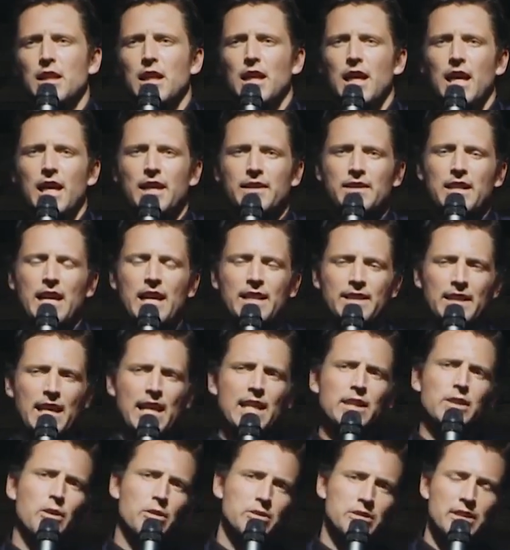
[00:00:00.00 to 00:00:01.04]
And then that
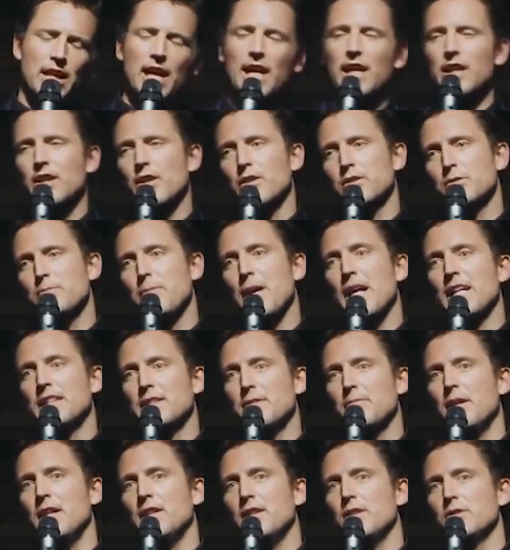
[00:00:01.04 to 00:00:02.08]
goes on. It goes back to
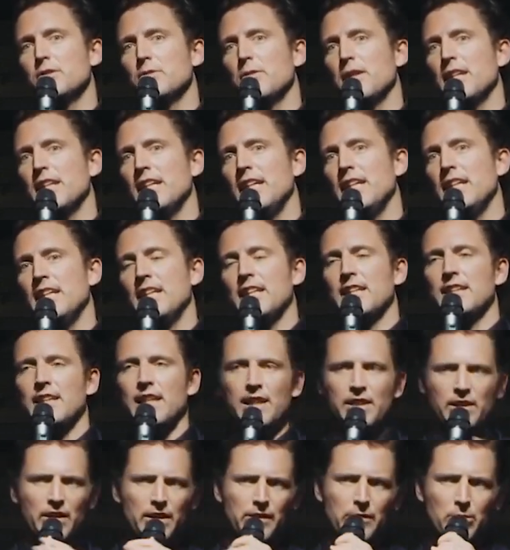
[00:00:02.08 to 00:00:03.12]
mellow twig eating. And then
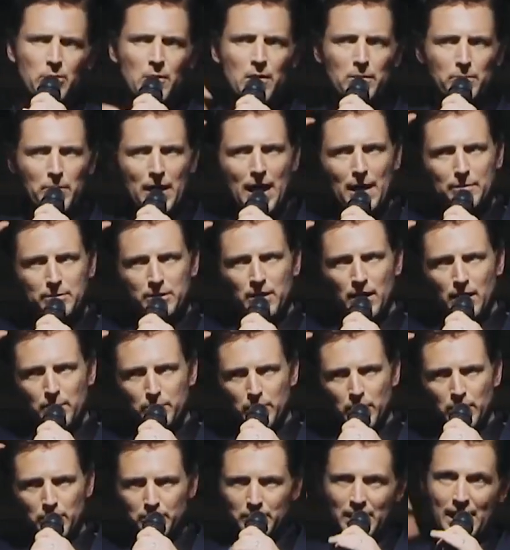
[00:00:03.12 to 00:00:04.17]
another one pops up.
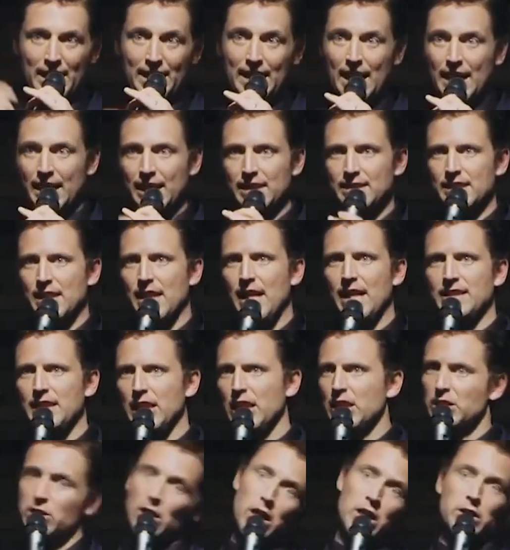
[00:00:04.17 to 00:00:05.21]
Boom. That guy gets an idea.
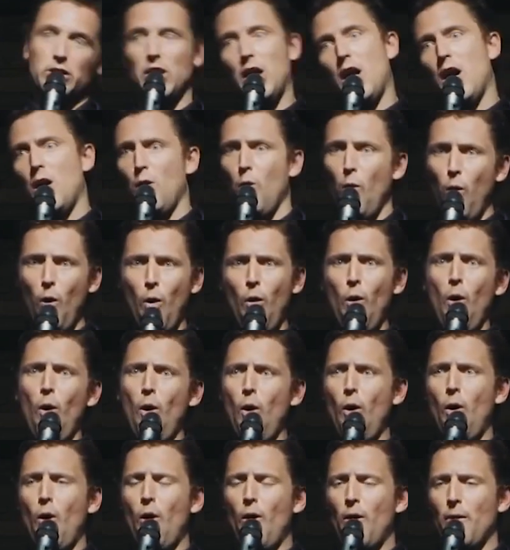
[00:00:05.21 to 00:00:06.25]
Da da.
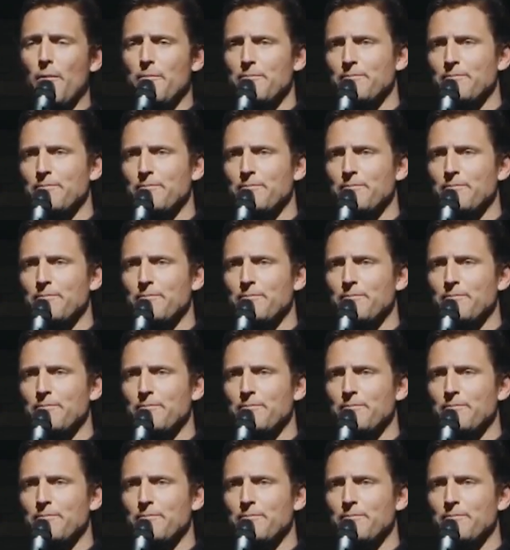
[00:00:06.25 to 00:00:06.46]
Oh.